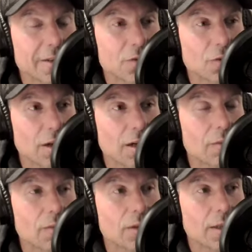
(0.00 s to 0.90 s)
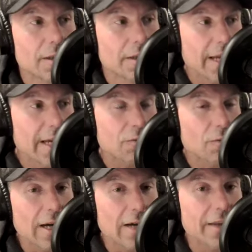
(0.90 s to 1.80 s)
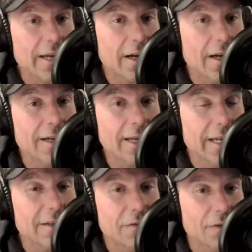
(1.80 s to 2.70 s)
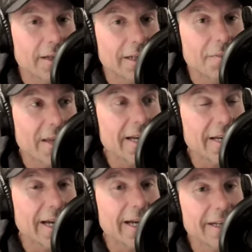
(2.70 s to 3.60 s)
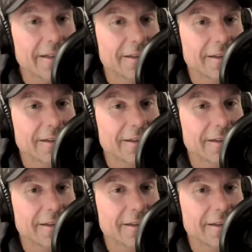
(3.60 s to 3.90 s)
His draw, that hunt ended for him that night,